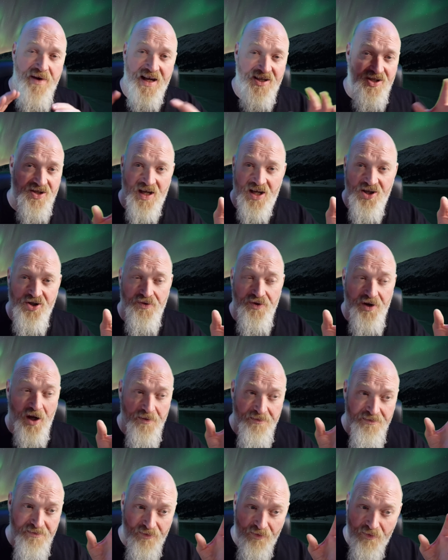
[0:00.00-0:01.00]
As, as you'll
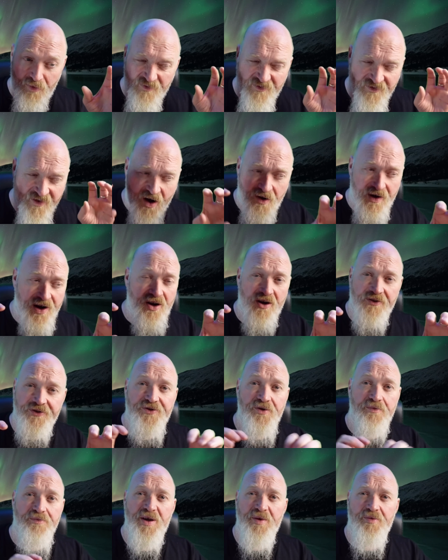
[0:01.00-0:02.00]
know, very
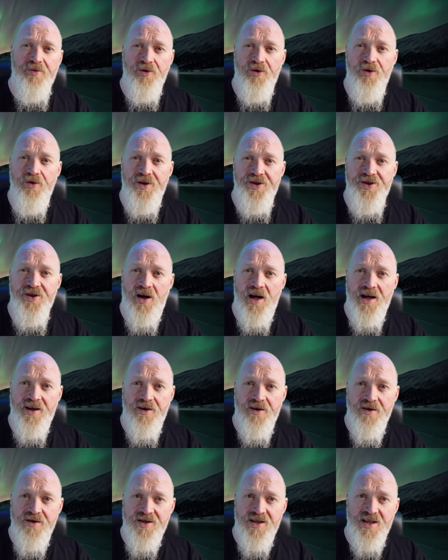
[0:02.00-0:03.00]
often people who are
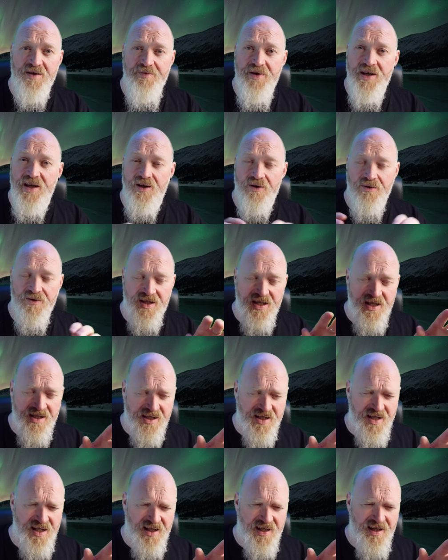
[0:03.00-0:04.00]
diagnosed as being
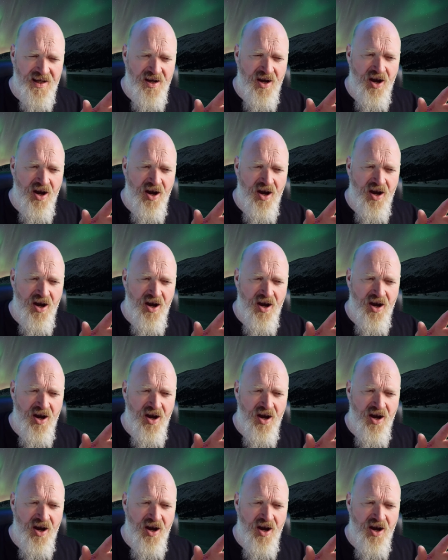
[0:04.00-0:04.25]
autistic